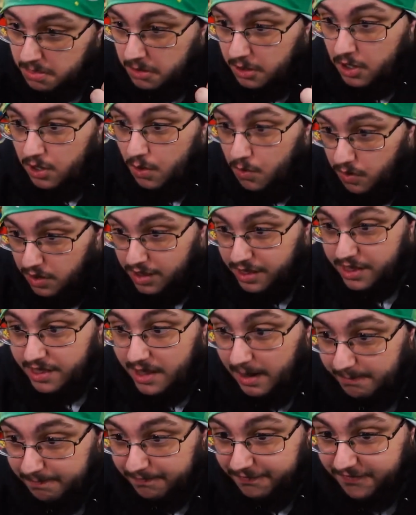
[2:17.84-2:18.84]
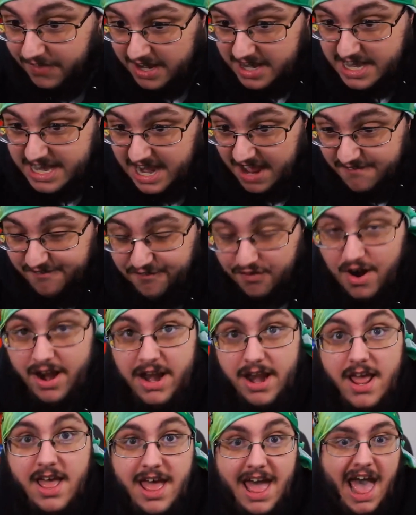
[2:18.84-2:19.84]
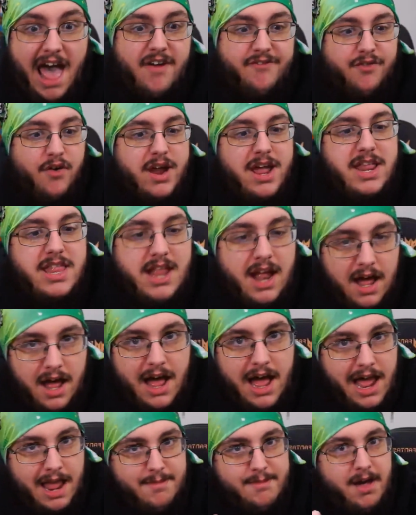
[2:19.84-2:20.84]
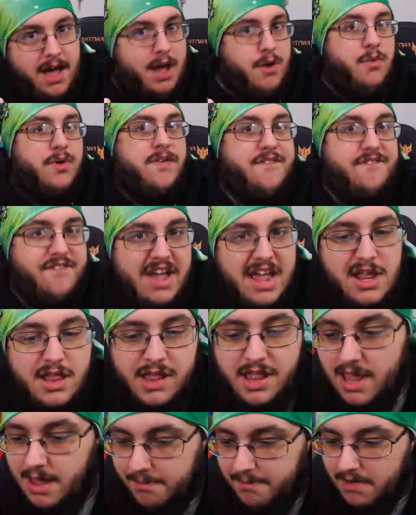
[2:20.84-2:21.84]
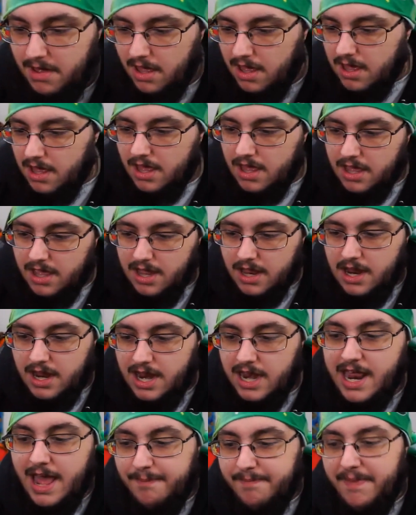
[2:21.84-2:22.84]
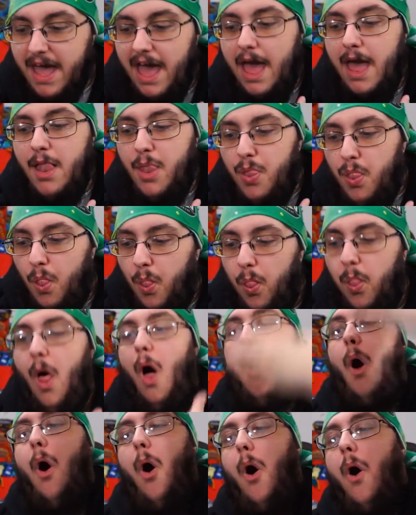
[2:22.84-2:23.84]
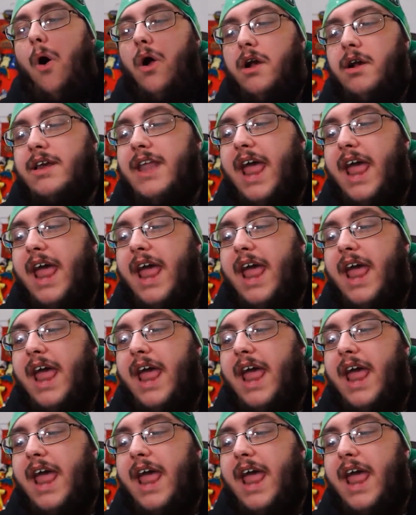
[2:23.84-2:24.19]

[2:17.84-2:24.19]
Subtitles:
Use something different every time I would face him. He'd have that long